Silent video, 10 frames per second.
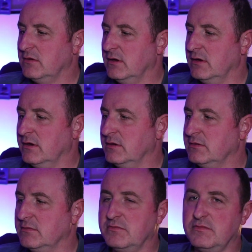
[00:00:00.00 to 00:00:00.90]

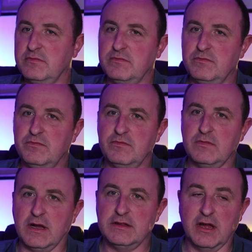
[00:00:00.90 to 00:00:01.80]
and
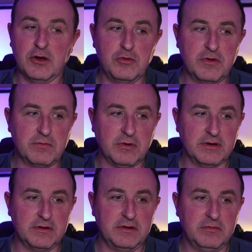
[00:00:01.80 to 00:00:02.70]
I know with
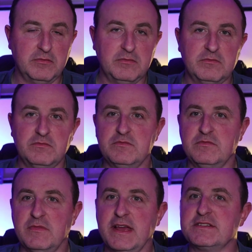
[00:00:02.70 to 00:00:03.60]
my
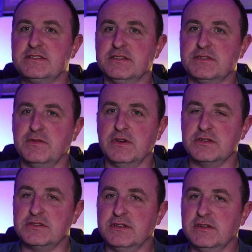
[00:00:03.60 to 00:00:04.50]
Exynos
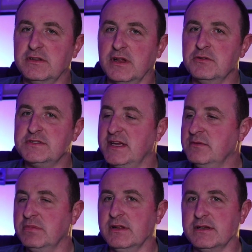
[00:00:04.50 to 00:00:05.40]
version of the Note
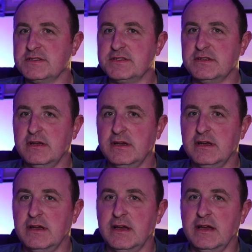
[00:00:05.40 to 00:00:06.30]
10 Plus,
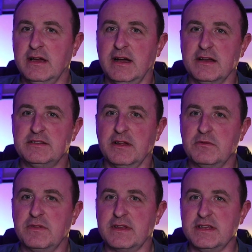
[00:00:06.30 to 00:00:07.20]
I
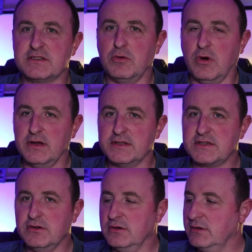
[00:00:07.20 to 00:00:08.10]
don't think it's quite as
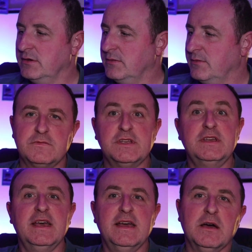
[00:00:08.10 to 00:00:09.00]
good. So
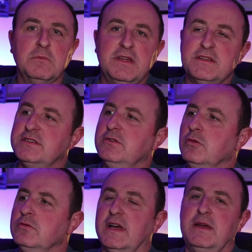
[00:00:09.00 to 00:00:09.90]
yeah, I mean, it's an
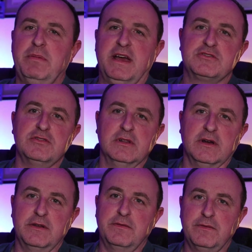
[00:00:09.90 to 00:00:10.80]
all-day battery
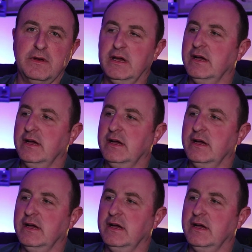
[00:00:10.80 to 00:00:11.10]
life.